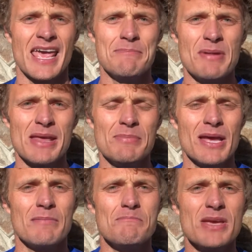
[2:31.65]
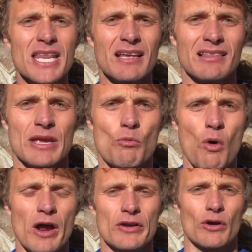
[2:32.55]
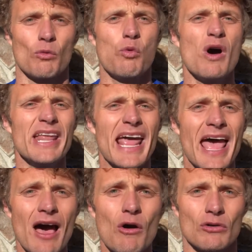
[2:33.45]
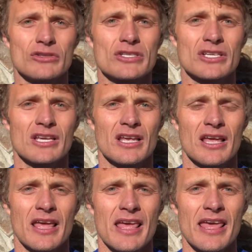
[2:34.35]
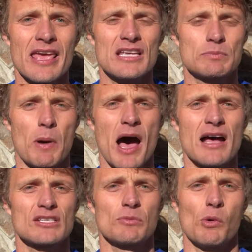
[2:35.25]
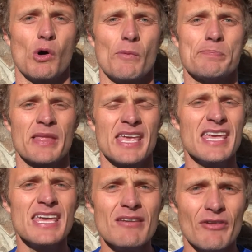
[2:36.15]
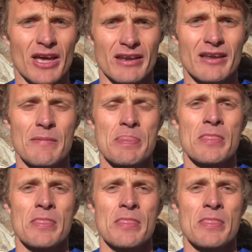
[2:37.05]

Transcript: it made me immediately wonder what else is possible even